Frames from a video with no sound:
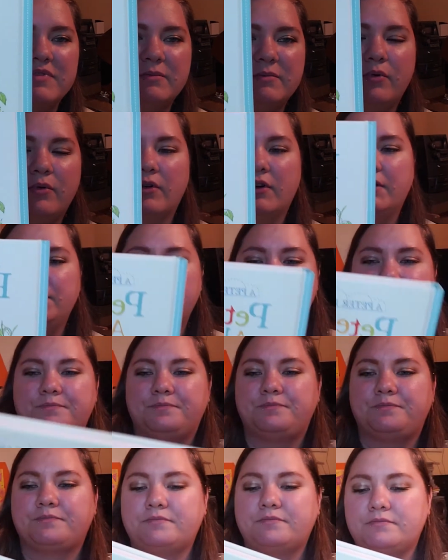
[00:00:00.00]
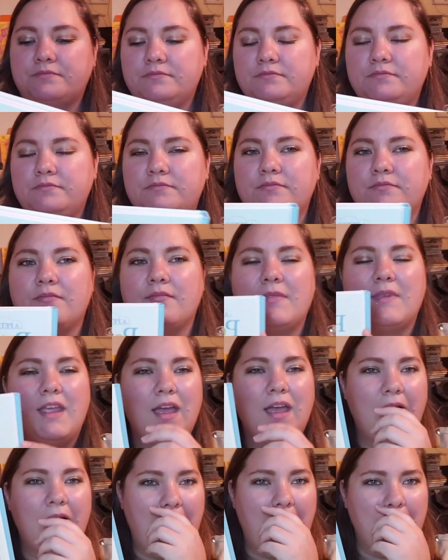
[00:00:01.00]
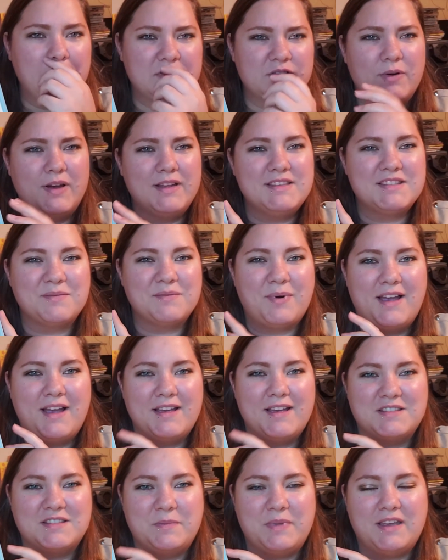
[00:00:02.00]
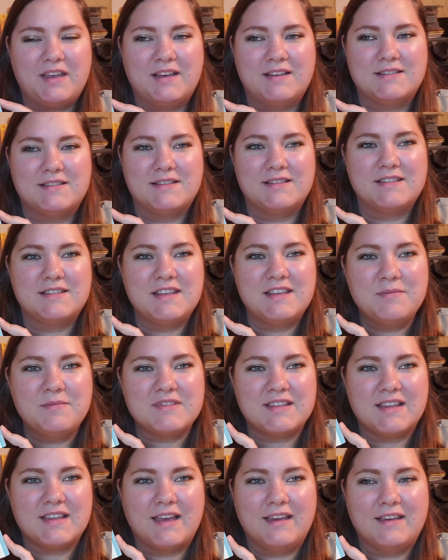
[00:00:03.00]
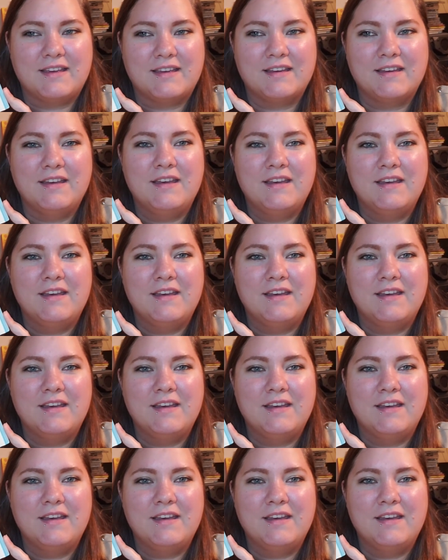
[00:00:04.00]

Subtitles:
Aboard, I was quite surprised, because it seems like,